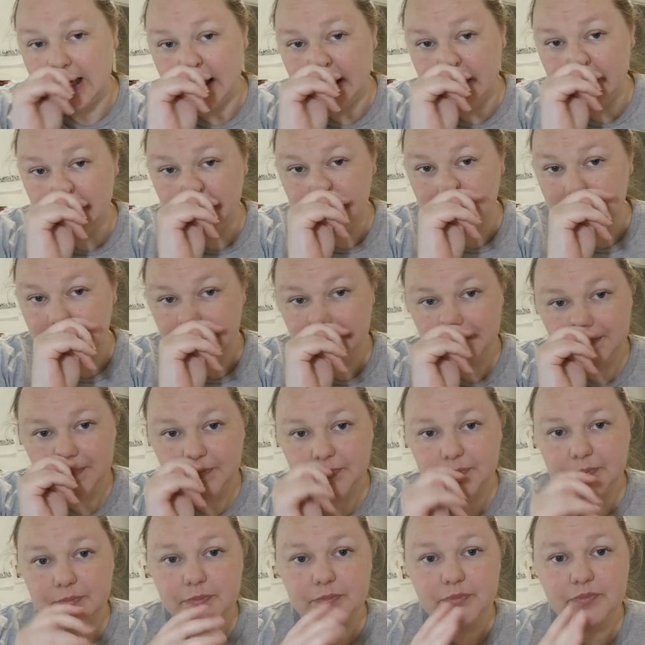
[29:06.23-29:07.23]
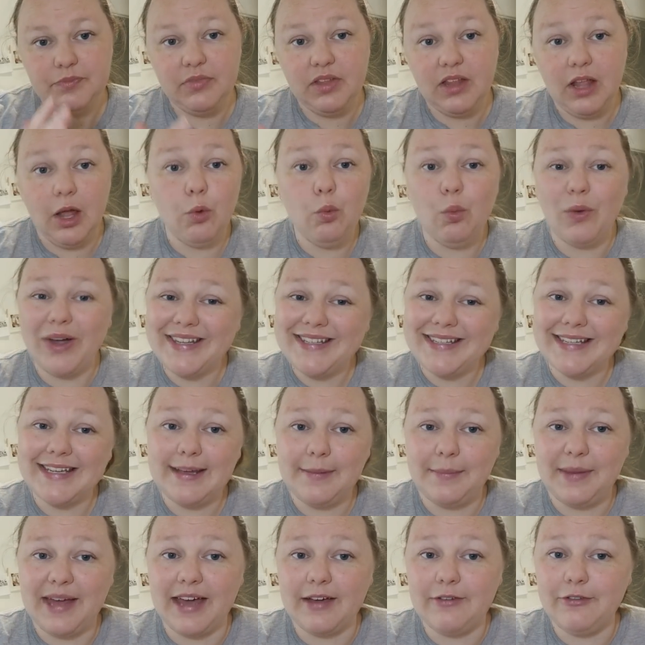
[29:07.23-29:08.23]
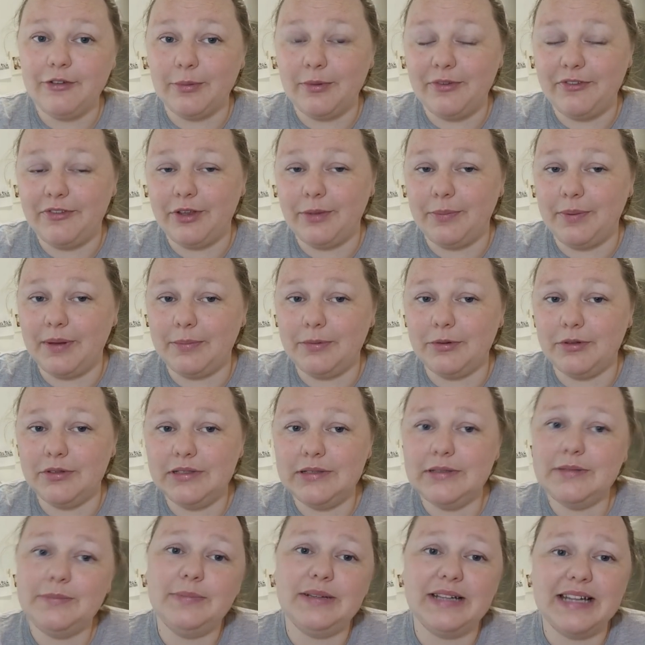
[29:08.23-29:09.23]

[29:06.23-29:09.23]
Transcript: Um, and wait to hear back from a few people.